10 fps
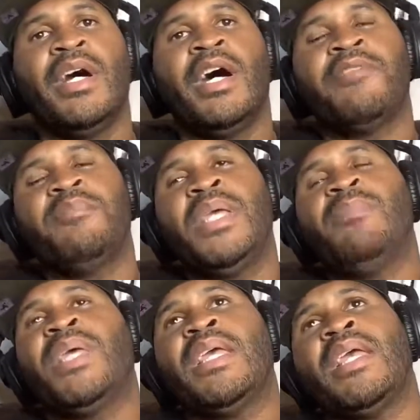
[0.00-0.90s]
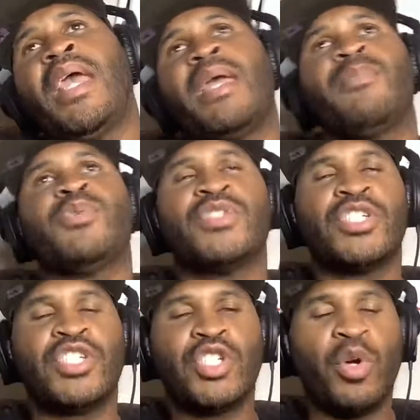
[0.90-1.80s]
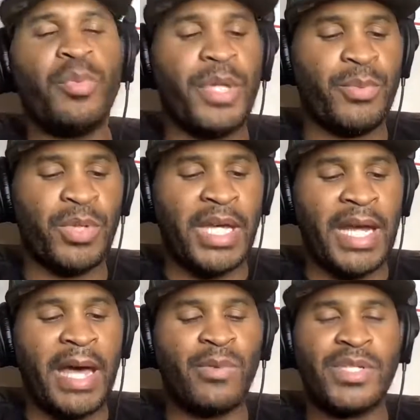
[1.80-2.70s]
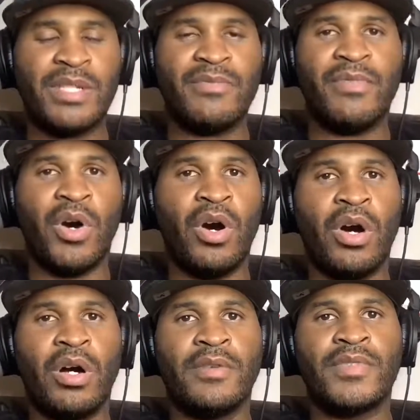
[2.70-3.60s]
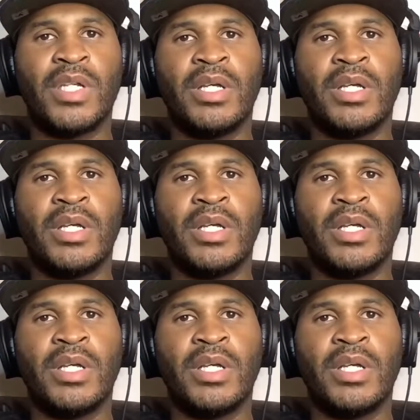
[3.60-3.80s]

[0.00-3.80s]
of me being able to show people that I was involved